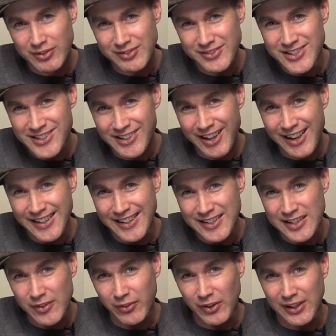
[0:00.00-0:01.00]
slightly
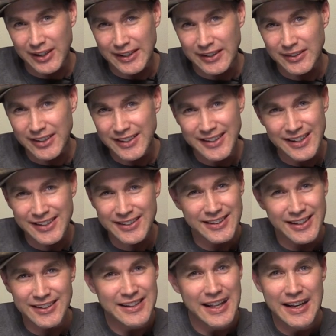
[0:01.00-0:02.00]
differently, and
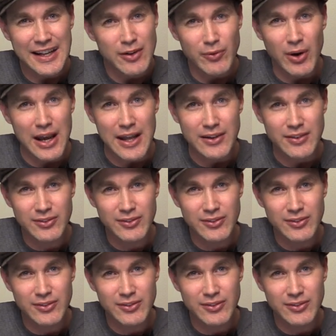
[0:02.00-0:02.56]
that ain't right.